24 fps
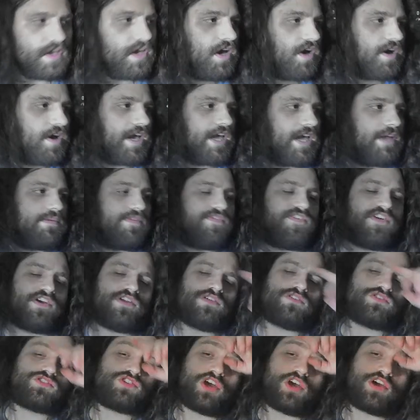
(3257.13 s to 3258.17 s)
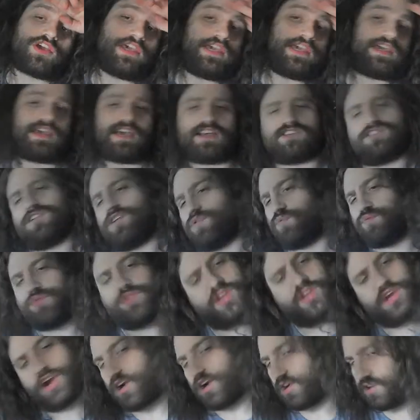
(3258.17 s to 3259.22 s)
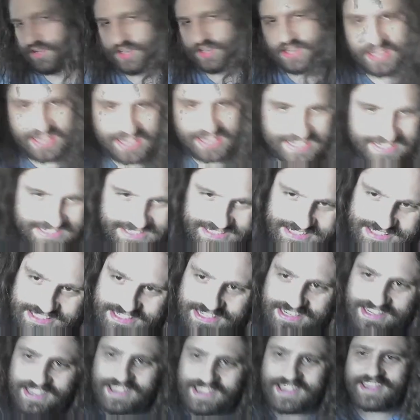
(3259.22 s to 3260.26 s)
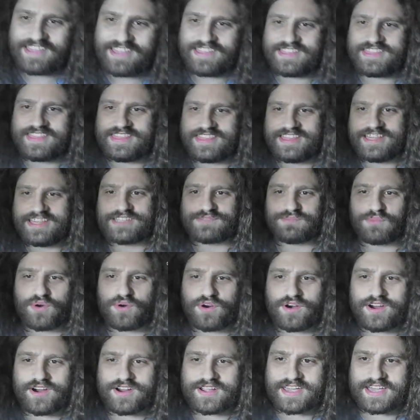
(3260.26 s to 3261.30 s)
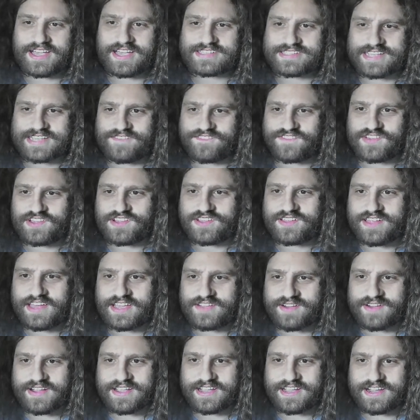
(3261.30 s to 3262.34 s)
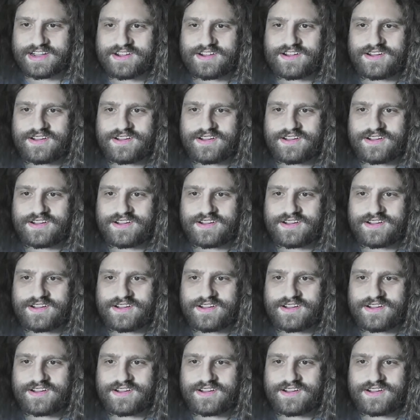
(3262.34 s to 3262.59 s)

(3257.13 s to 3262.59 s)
And to be fair, those chunky kicks aren't kicks. These more kicks, I feel like right here.